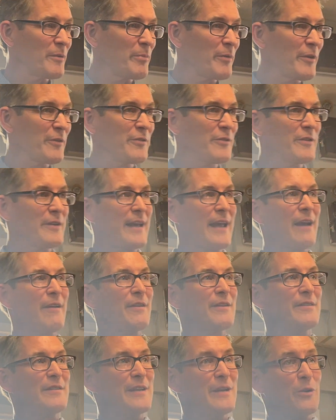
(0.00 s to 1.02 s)
personal
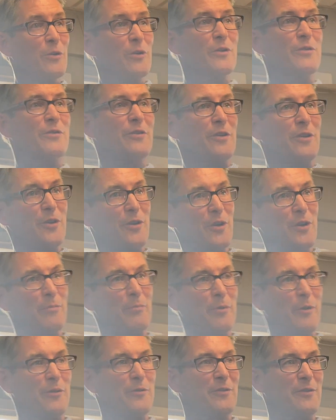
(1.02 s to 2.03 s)
guarantee or a secured
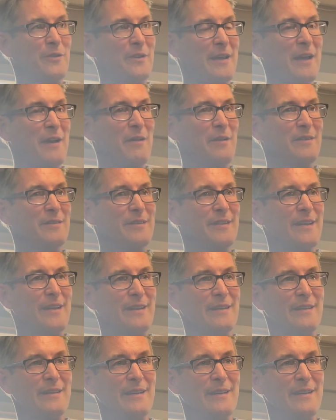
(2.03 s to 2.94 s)
personal guarantee.